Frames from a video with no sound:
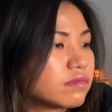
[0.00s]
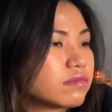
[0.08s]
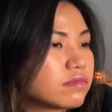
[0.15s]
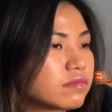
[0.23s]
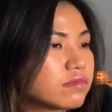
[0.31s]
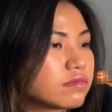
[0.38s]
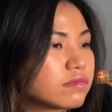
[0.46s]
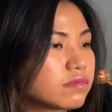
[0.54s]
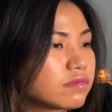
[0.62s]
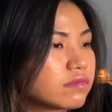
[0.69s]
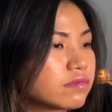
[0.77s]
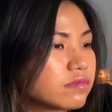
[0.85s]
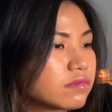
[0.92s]

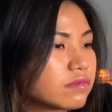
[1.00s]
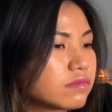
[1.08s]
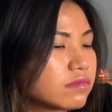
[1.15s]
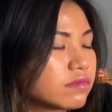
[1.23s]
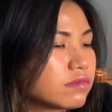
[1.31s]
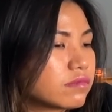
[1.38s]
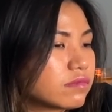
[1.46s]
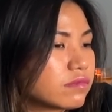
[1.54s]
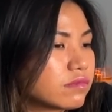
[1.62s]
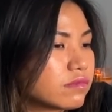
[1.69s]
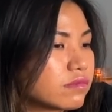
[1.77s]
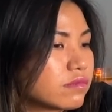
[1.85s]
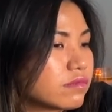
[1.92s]

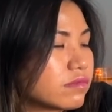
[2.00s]
(not speaking)